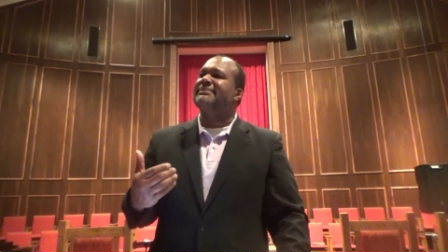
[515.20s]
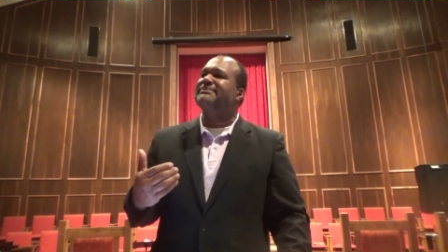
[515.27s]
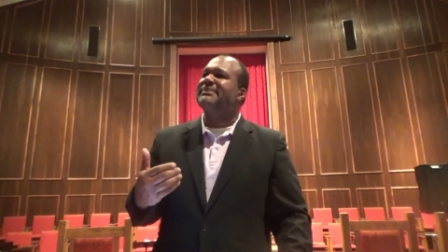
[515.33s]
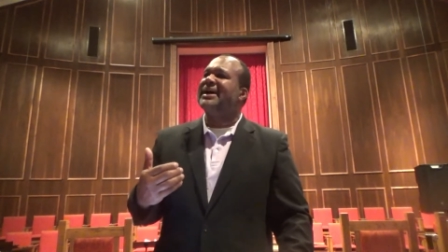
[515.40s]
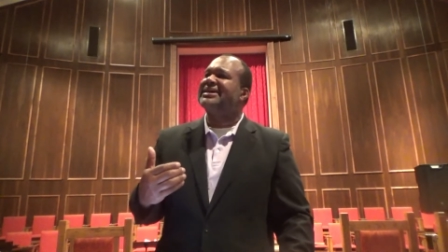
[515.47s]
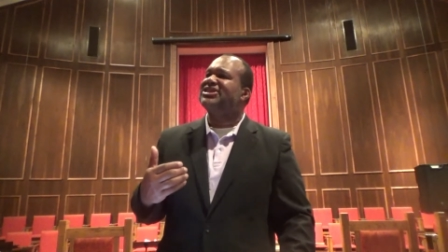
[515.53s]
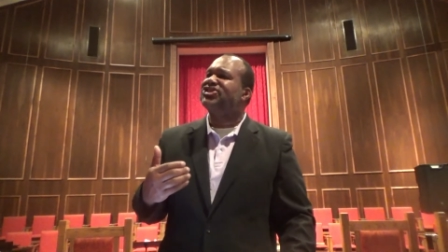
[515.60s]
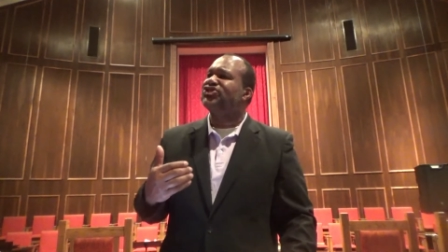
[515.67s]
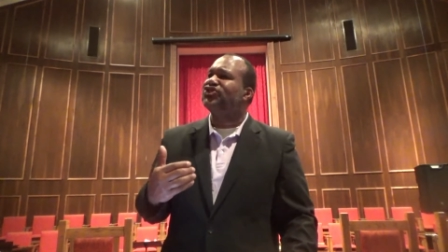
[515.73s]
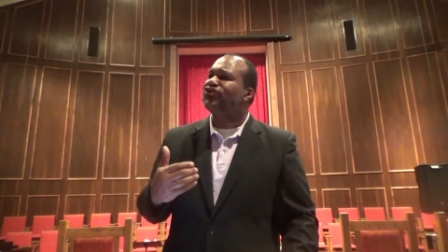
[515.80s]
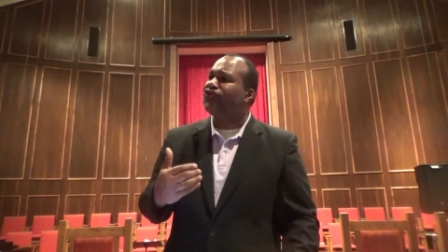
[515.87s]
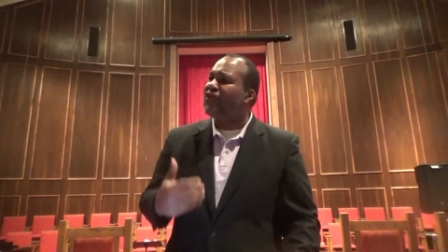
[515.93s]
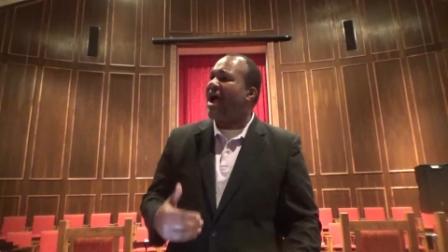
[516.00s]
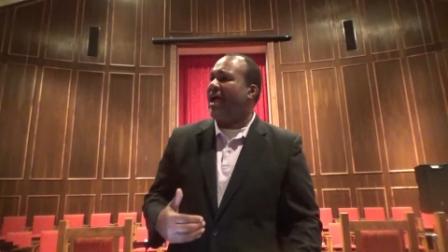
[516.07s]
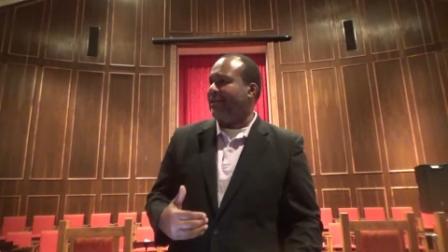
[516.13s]
my
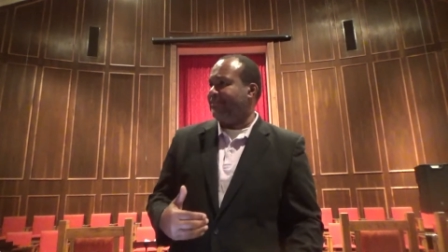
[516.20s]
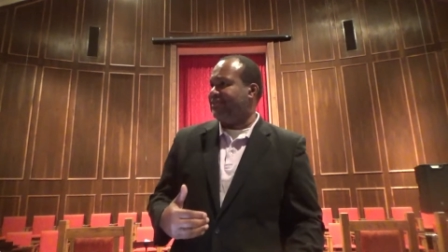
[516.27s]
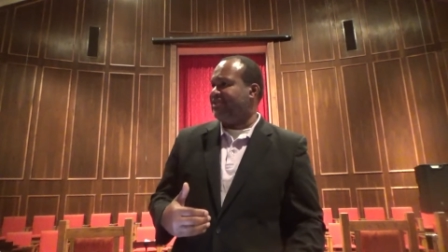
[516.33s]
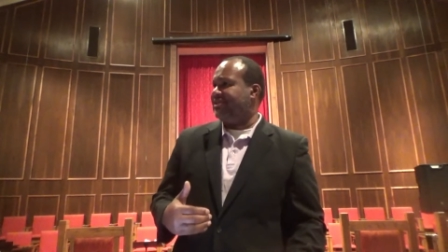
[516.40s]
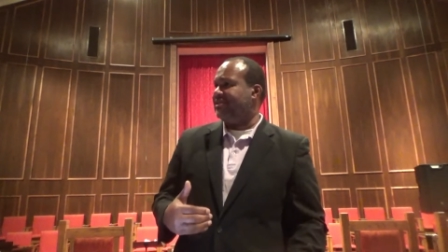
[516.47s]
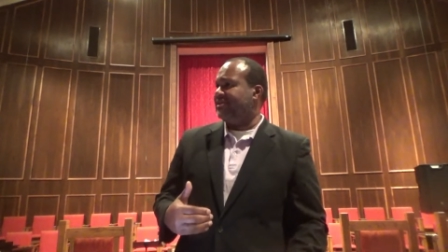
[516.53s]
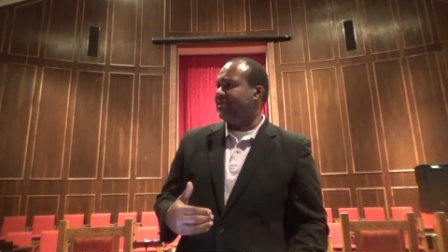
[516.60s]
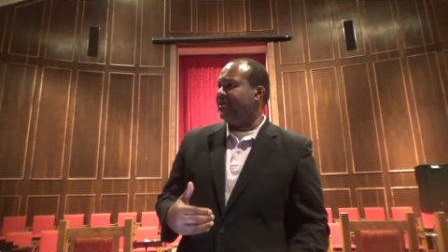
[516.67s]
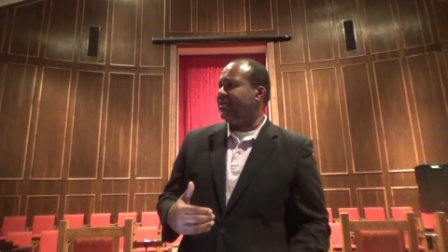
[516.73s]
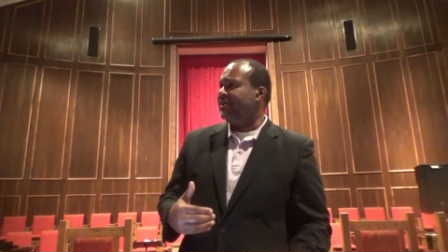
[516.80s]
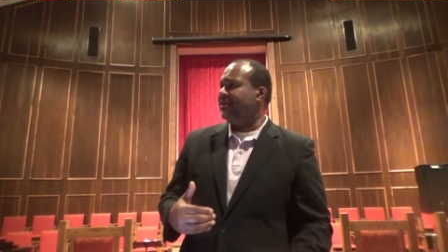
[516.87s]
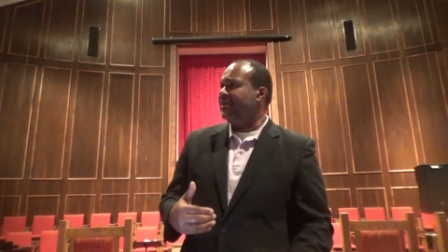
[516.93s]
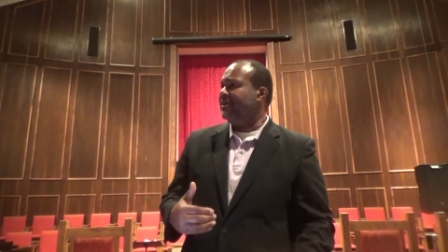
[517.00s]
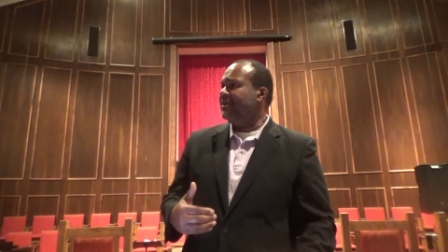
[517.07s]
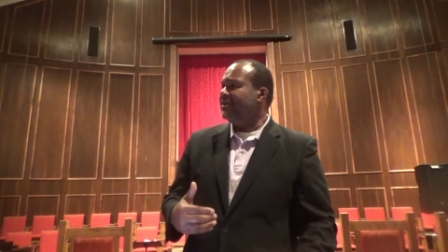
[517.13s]
stripes
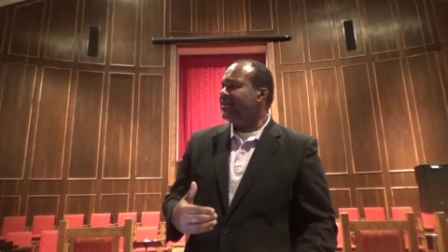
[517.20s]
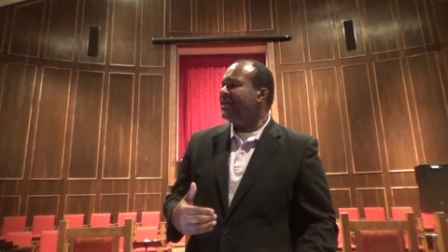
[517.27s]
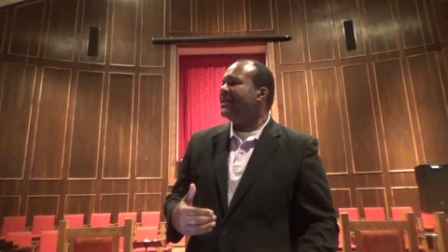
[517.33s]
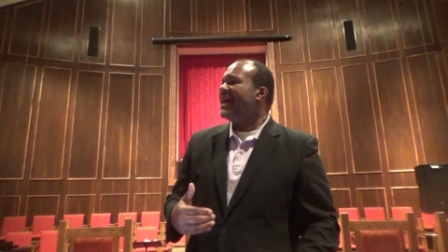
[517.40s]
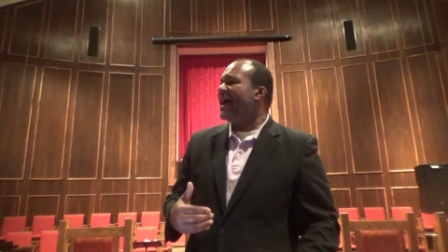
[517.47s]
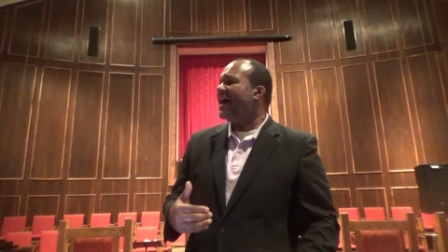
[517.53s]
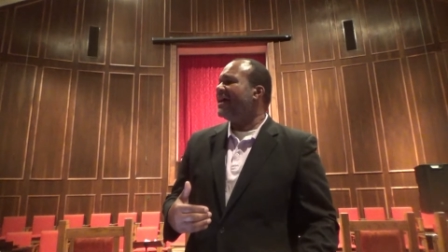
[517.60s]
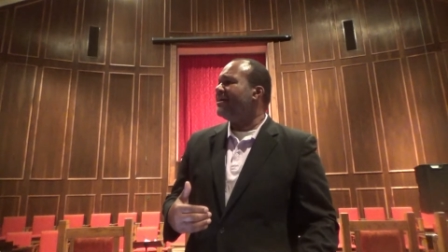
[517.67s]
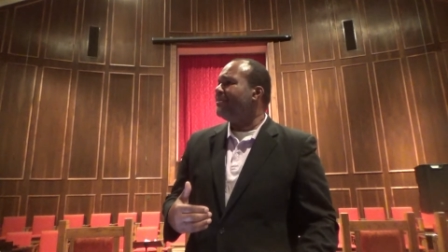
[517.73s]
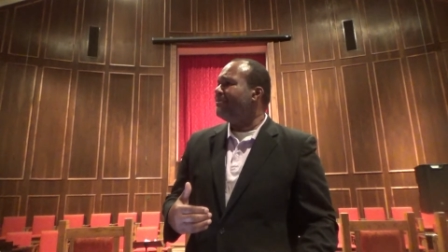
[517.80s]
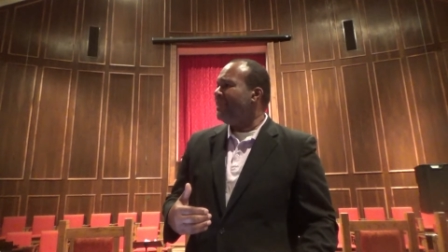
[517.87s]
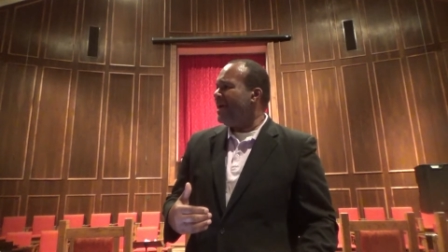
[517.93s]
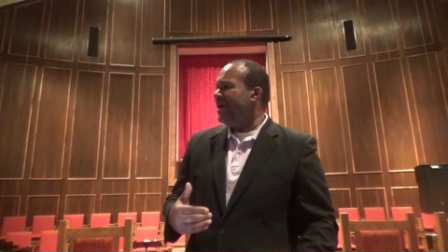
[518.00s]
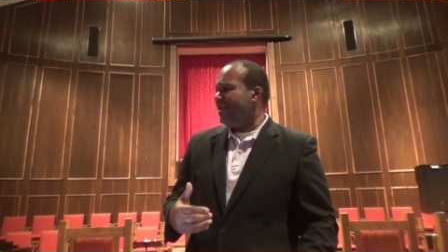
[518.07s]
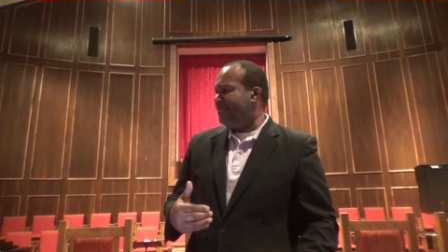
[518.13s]
that I am
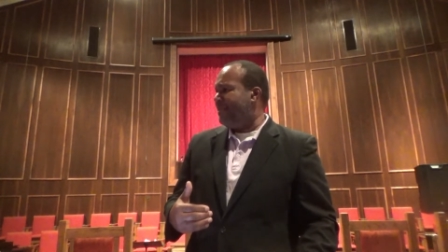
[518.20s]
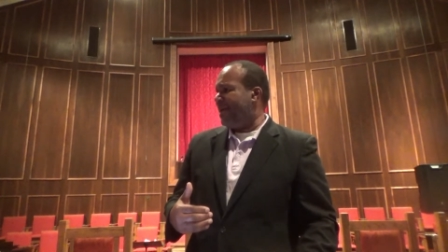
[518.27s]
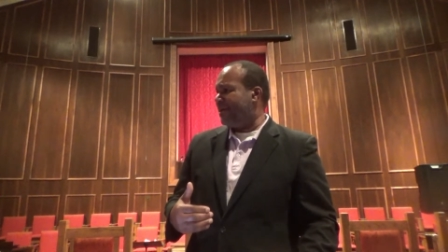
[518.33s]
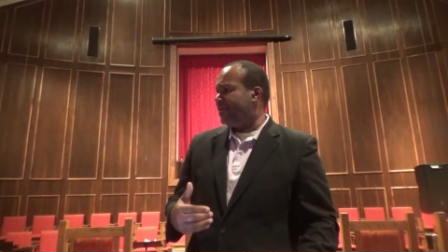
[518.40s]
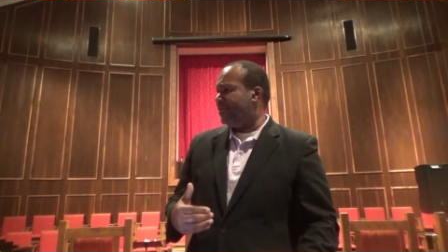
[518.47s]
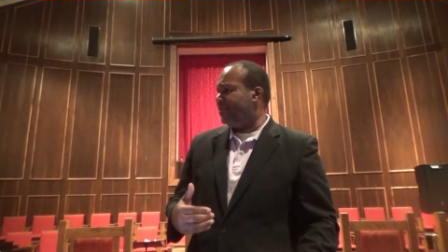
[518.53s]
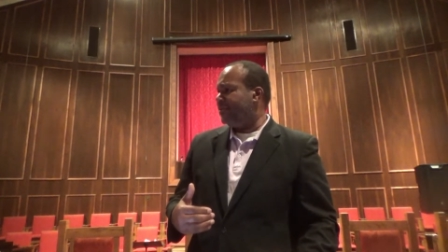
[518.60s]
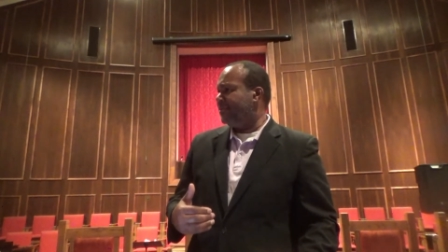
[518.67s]
made better.